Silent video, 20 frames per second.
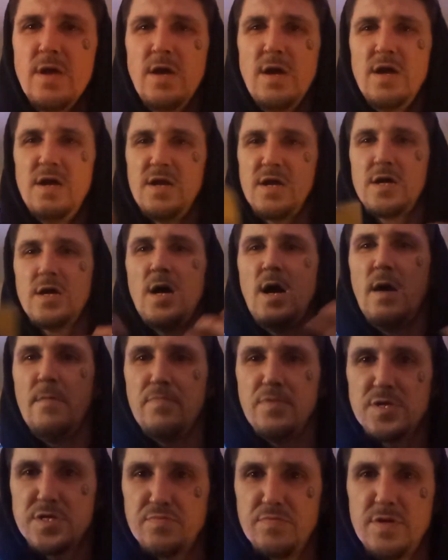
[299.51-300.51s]
an
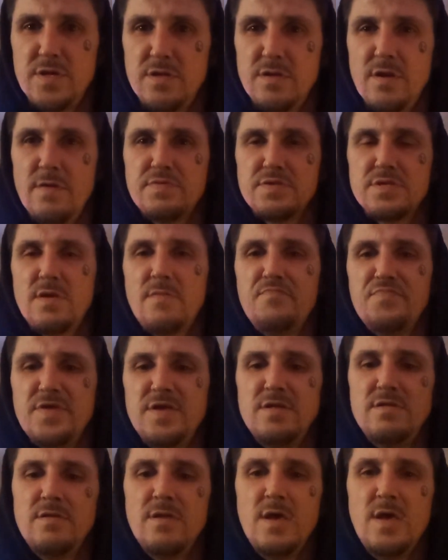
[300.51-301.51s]
accomplishment of
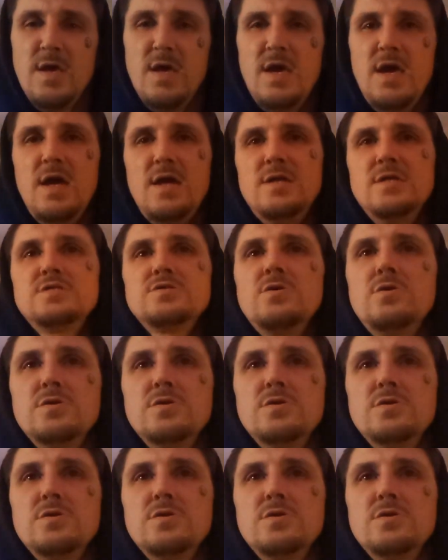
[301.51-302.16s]
something. And it's